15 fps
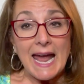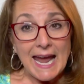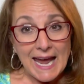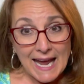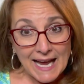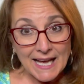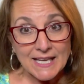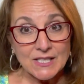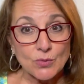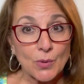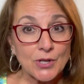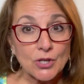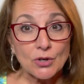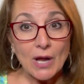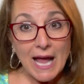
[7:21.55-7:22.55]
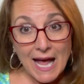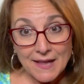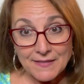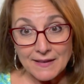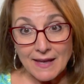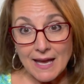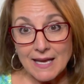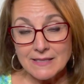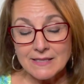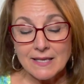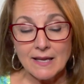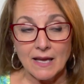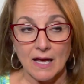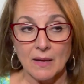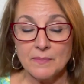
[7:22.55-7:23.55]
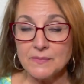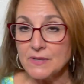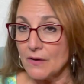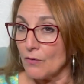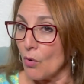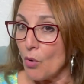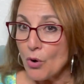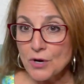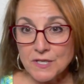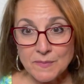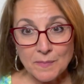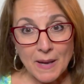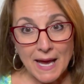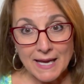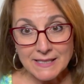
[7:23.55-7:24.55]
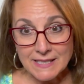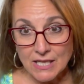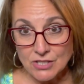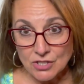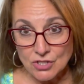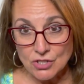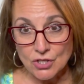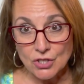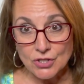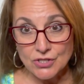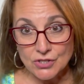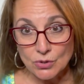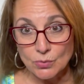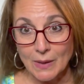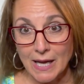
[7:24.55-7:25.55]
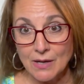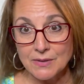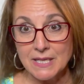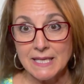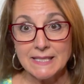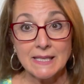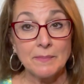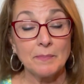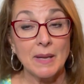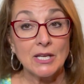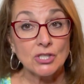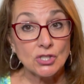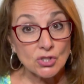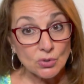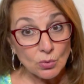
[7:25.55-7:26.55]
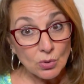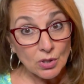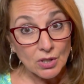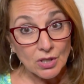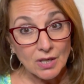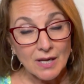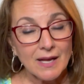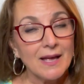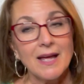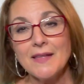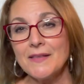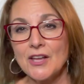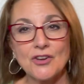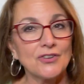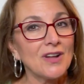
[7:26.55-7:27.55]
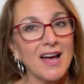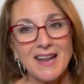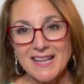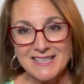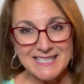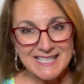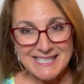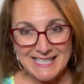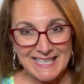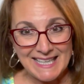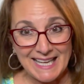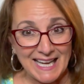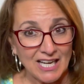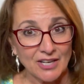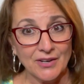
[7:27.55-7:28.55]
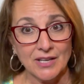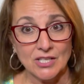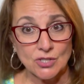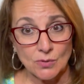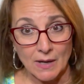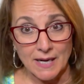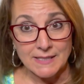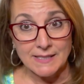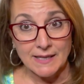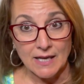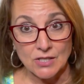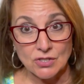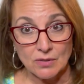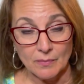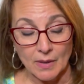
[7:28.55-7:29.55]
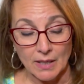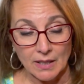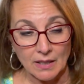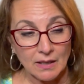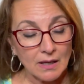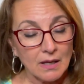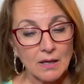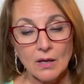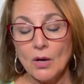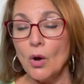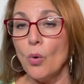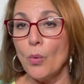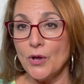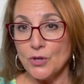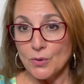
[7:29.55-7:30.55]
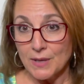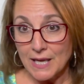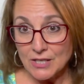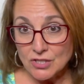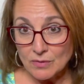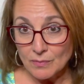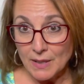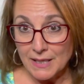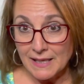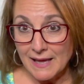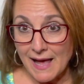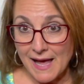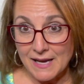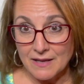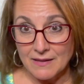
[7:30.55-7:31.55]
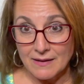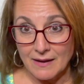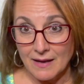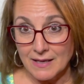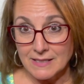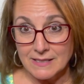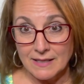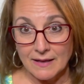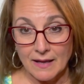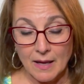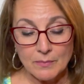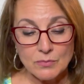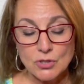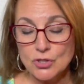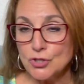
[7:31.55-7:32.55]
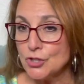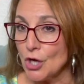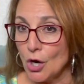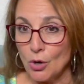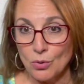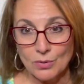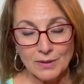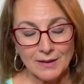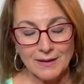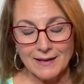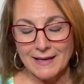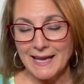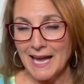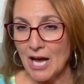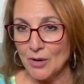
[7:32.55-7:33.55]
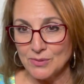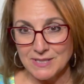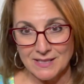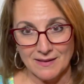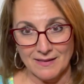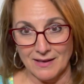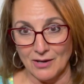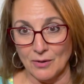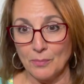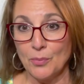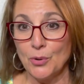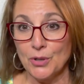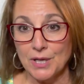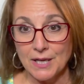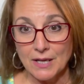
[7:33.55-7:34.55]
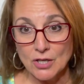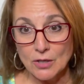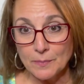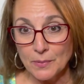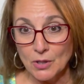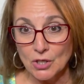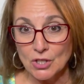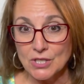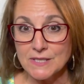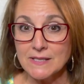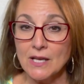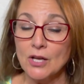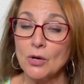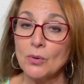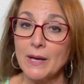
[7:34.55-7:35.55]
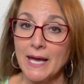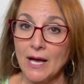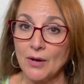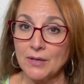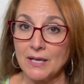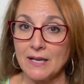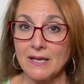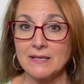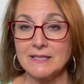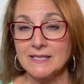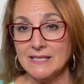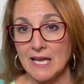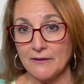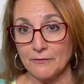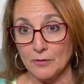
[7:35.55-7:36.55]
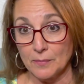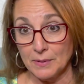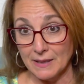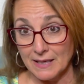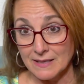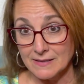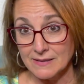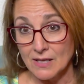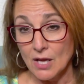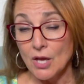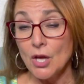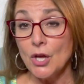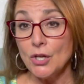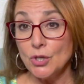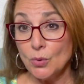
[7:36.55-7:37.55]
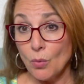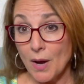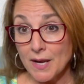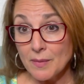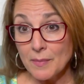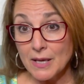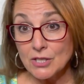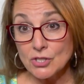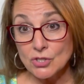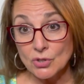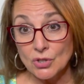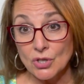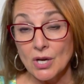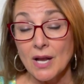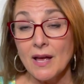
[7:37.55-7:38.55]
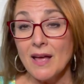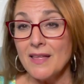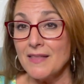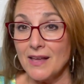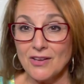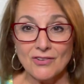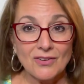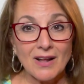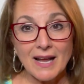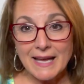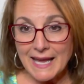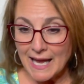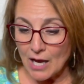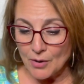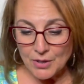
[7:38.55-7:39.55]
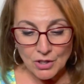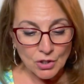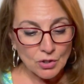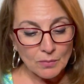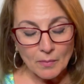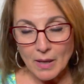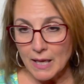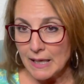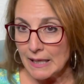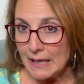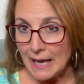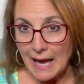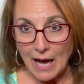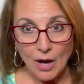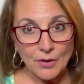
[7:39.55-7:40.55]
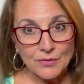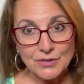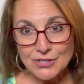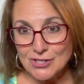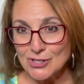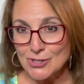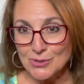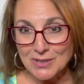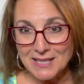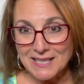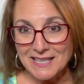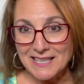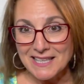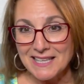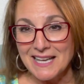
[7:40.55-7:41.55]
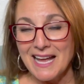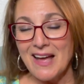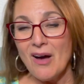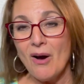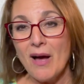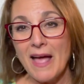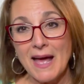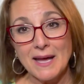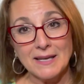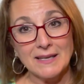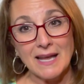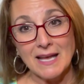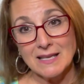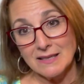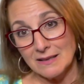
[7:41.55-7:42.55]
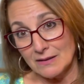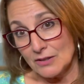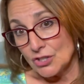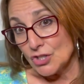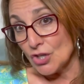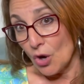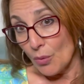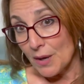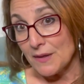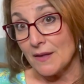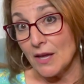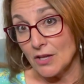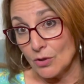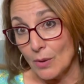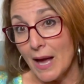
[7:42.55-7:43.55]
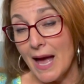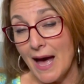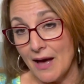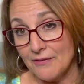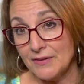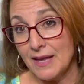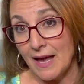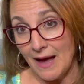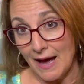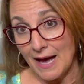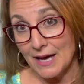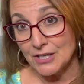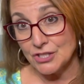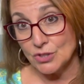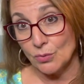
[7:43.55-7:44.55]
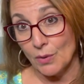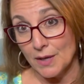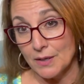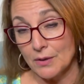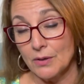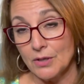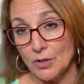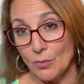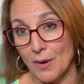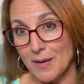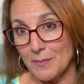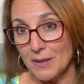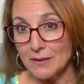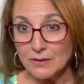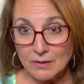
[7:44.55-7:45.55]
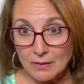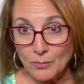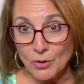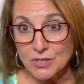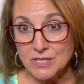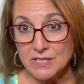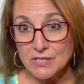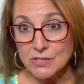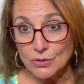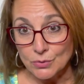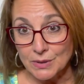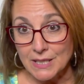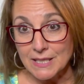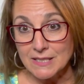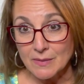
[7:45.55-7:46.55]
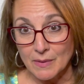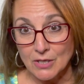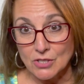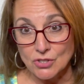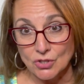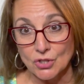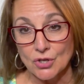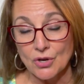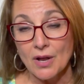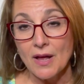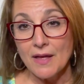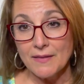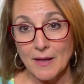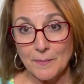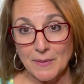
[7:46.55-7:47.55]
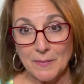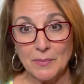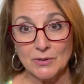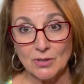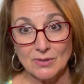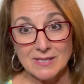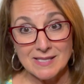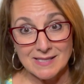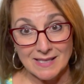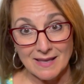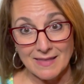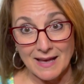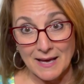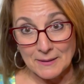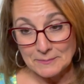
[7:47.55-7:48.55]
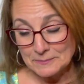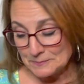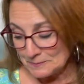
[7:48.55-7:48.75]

And when you're at the ATMs, of course, pay attention to your surroundings and make sure that you're not in a seedy area trying to get your money. When you get your money out of the ATM, don't count it there. Put it in your purse and go count it in a safer place. You want to make sure that you're not counting your money out in the street and and showing that you have cash. You want to you want to be a little more discreet to make sure that people don't see that.